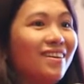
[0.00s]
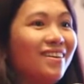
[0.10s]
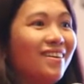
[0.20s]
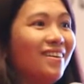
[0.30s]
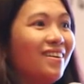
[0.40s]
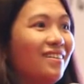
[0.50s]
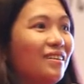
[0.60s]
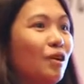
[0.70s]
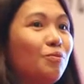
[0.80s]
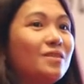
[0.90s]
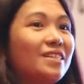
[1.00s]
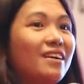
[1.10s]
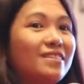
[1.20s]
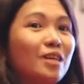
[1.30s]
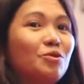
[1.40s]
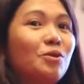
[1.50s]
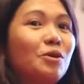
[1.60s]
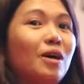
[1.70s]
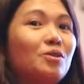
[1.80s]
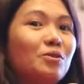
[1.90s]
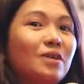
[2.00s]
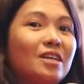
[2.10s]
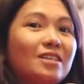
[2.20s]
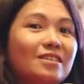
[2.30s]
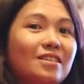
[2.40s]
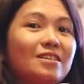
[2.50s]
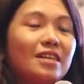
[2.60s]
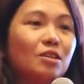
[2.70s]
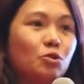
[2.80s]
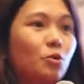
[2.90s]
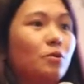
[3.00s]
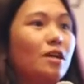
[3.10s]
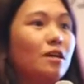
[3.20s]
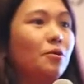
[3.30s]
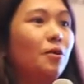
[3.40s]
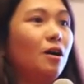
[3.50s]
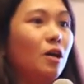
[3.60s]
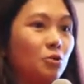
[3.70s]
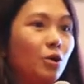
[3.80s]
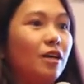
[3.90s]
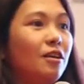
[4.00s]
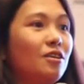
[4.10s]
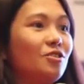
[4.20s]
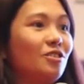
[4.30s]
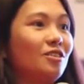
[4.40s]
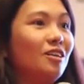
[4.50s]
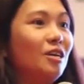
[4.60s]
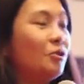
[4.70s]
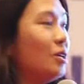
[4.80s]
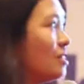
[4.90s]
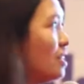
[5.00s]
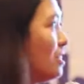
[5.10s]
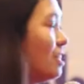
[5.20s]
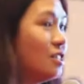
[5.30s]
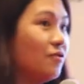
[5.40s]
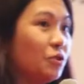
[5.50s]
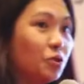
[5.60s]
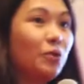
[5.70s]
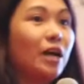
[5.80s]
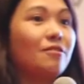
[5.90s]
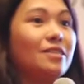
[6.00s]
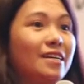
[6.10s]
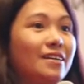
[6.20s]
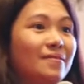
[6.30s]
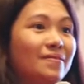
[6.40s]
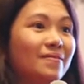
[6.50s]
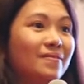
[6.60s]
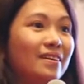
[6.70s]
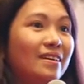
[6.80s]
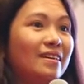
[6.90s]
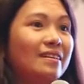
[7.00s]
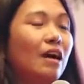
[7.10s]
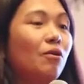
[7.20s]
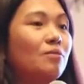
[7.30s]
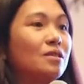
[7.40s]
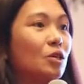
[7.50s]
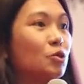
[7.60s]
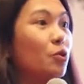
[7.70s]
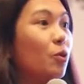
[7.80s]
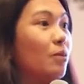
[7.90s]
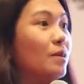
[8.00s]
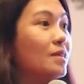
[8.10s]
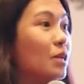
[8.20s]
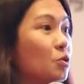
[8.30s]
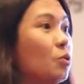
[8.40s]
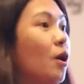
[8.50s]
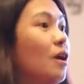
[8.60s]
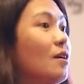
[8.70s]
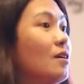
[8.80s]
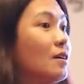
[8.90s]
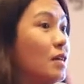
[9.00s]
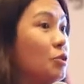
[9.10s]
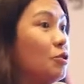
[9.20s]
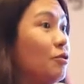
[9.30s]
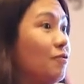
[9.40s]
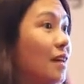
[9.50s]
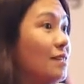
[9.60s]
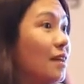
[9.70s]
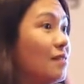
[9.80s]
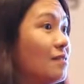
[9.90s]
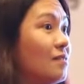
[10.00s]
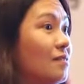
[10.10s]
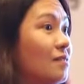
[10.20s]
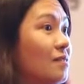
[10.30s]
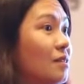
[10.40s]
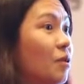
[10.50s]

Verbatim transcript: a lot of symbols, a lot of figures. I don't know for you who are engaged in C S R, do you know about these? When we are talking about things,